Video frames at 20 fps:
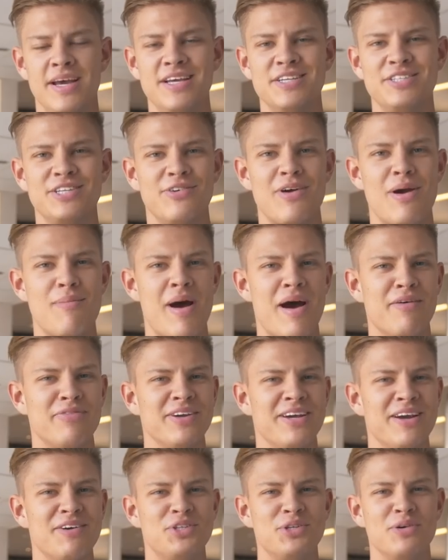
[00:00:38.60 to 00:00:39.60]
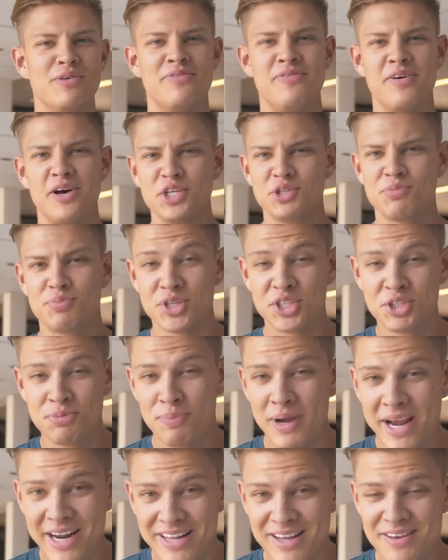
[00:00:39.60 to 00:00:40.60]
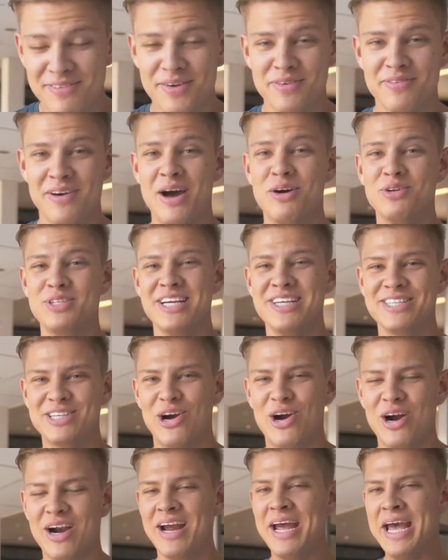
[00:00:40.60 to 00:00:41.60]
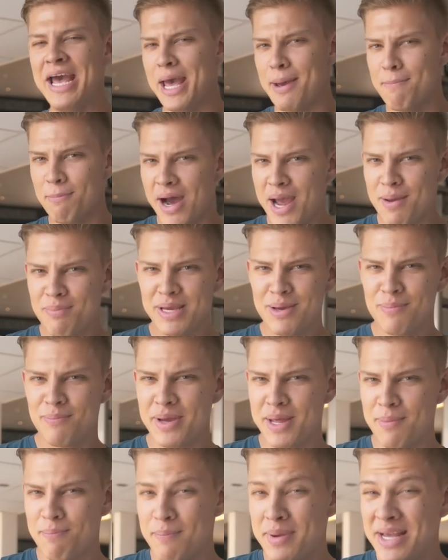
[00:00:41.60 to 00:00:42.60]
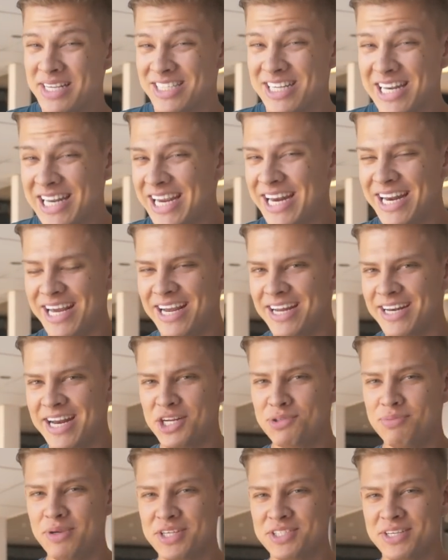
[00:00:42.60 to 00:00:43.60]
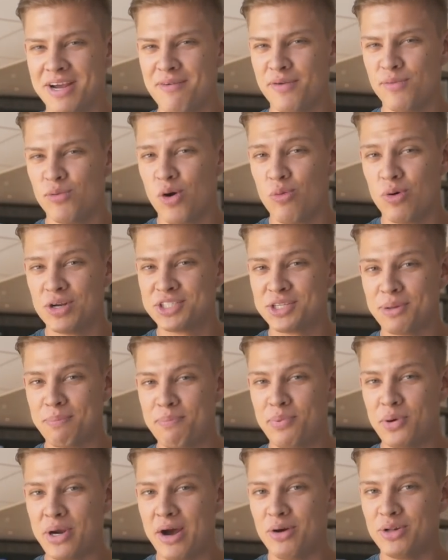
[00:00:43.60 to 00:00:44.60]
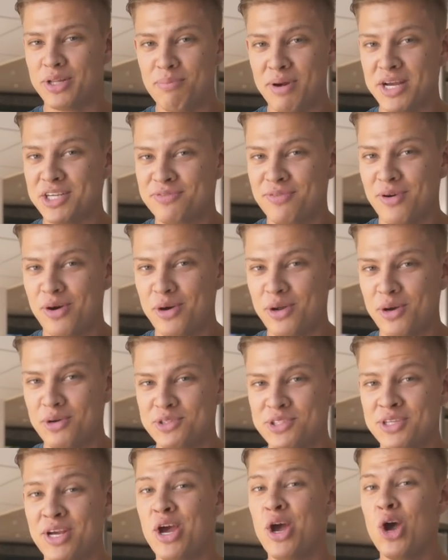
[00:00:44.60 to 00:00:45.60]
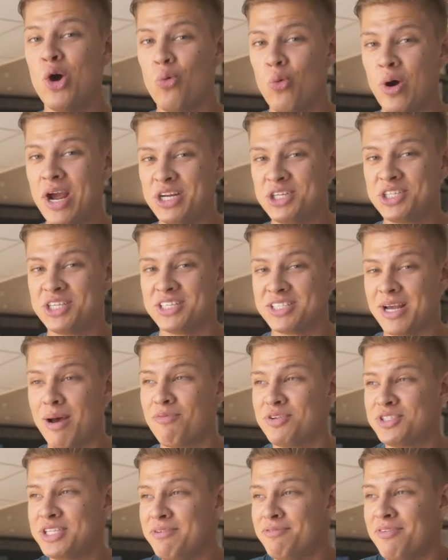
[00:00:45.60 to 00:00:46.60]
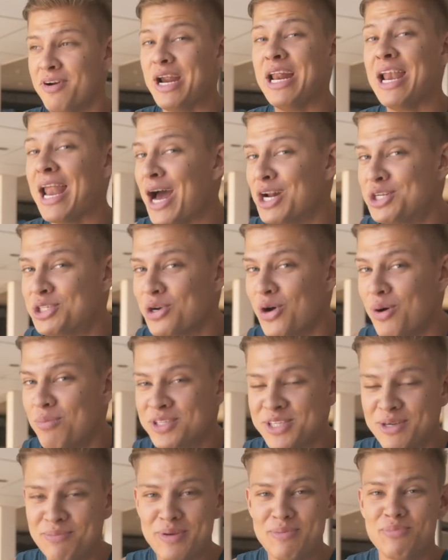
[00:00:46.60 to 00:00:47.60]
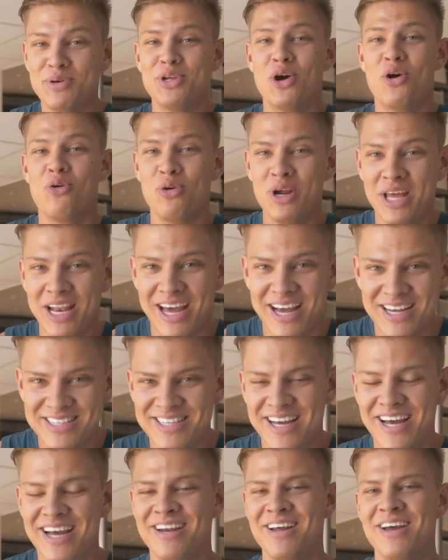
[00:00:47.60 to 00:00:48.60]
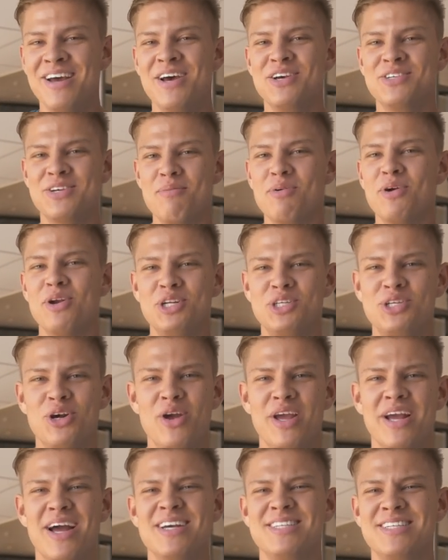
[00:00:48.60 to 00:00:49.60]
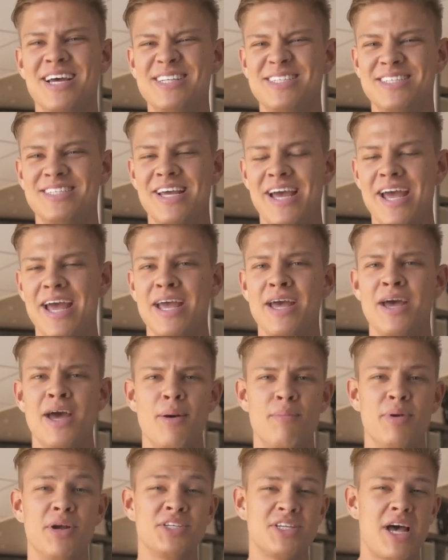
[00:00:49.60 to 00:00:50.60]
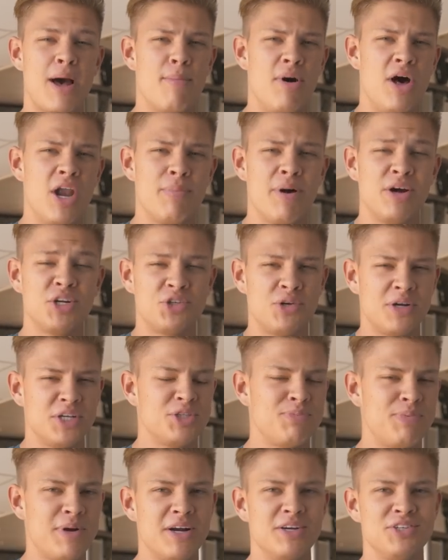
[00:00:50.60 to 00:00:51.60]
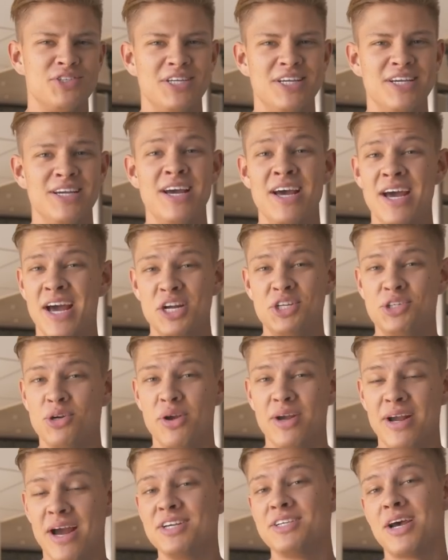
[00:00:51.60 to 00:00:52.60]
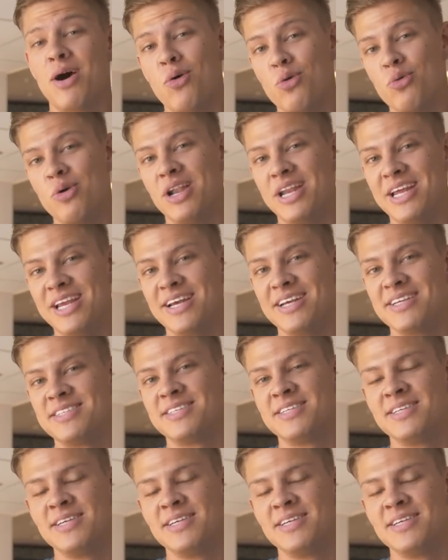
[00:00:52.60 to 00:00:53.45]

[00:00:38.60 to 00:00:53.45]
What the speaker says: Instagram often gives you a false perspective of how things are. It might be a bit misleading, and that is because everyone wants to put out their best photos, which is obviously very logical, but some people don't realize that. So I'm gonna show you guys that today, because I'm all about transparency. I show you guys how it really is.